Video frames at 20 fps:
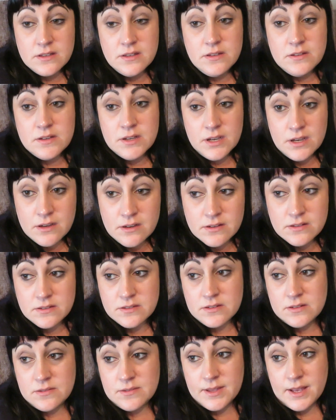you
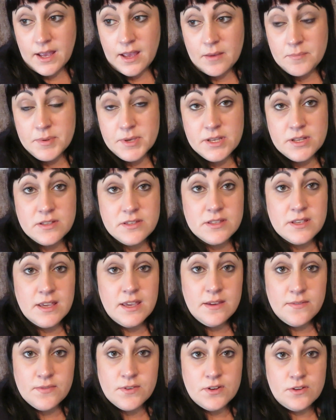can't do that, because
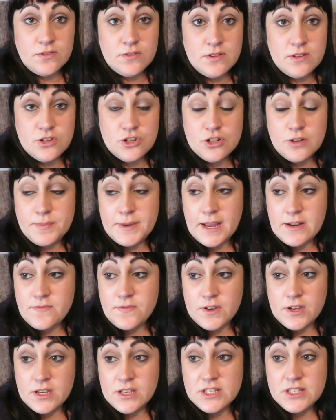even on the job
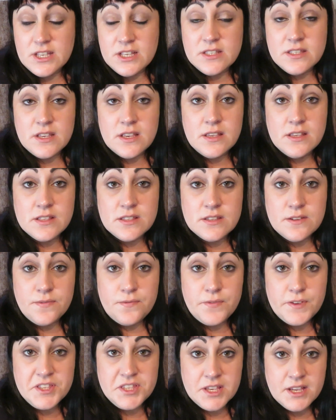advert it says it's a
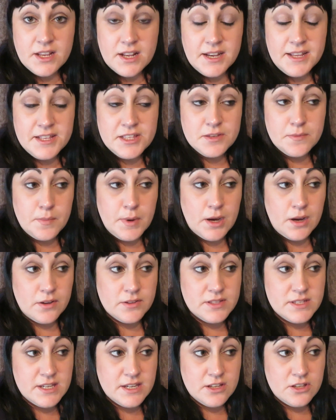physically
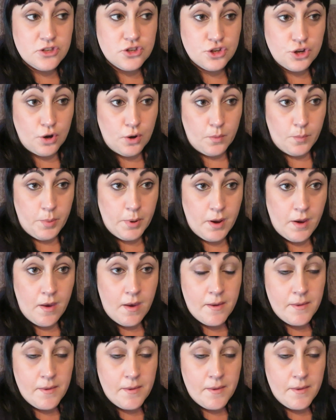demanding job,